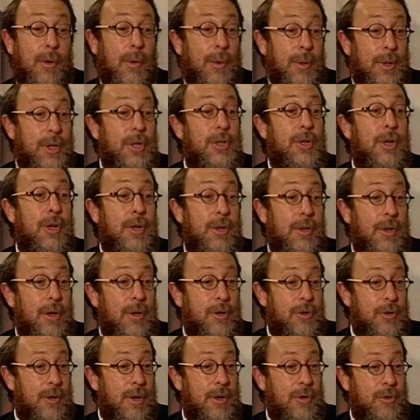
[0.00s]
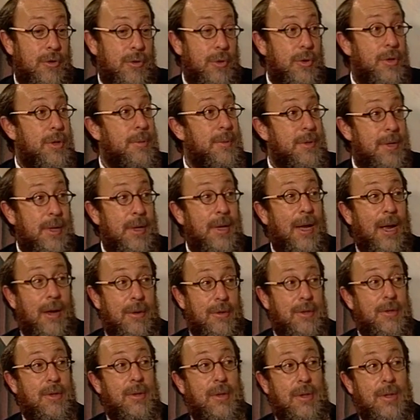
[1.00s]
the coalition in Jerusalem City
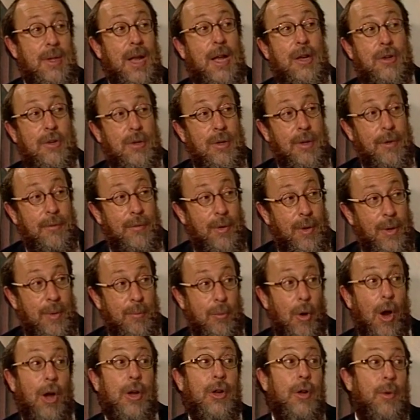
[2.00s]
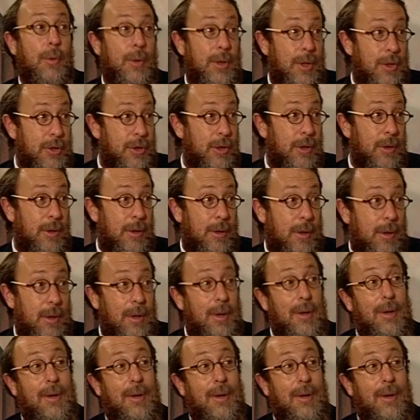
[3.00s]
Council is actually a very broad coalition.